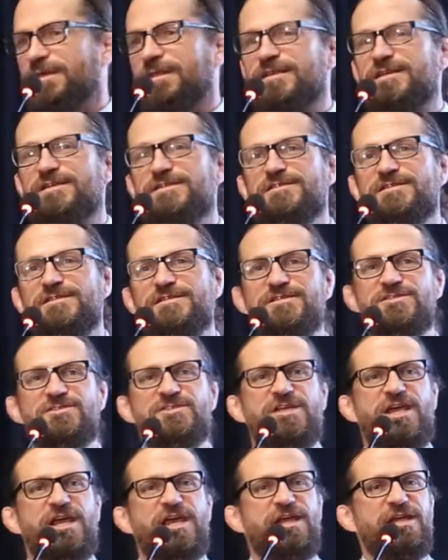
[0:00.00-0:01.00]
This has
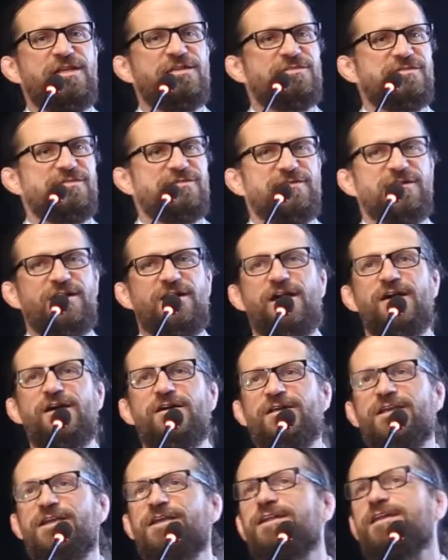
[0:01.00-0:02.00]
changed
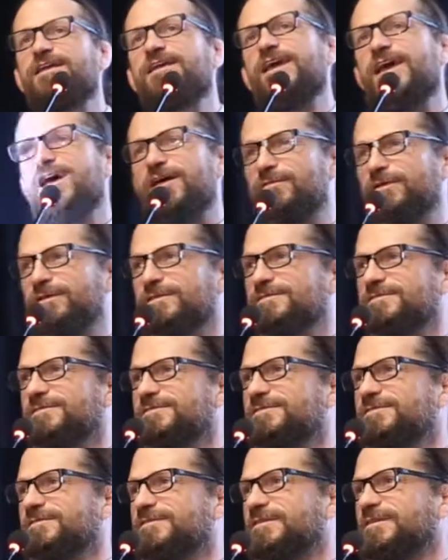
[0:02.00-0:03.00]
our eating
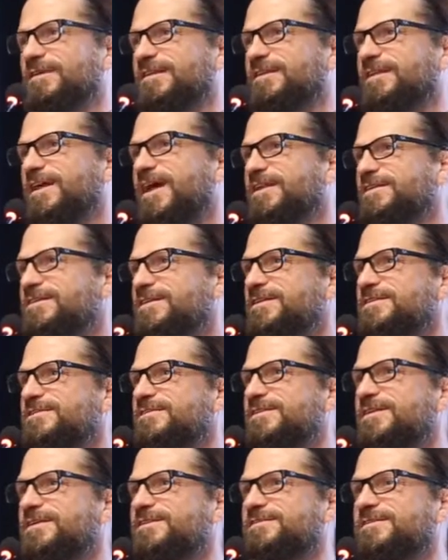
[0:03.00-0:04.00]
habits.
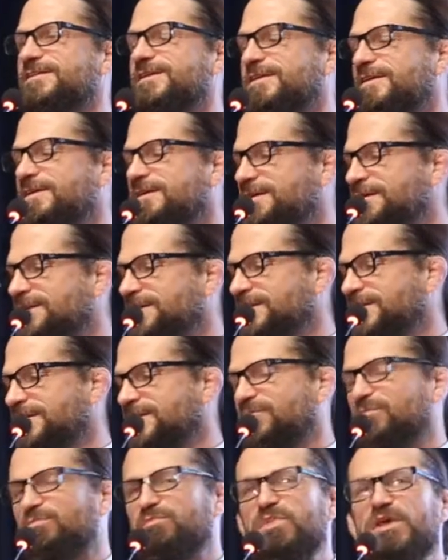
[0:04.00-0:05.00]
1960,
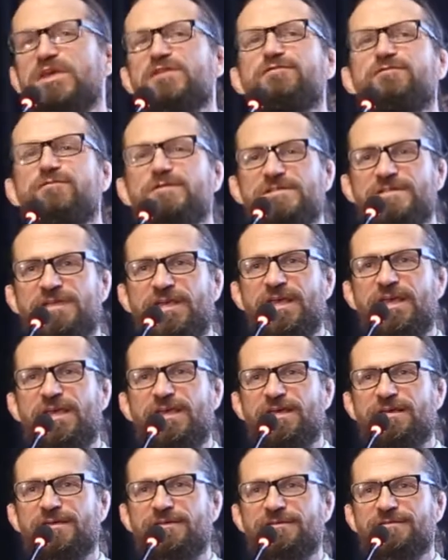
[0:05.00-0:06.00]
beef was
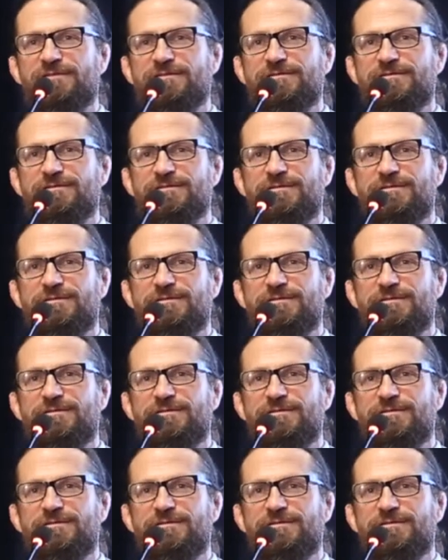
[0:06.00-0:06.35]
king.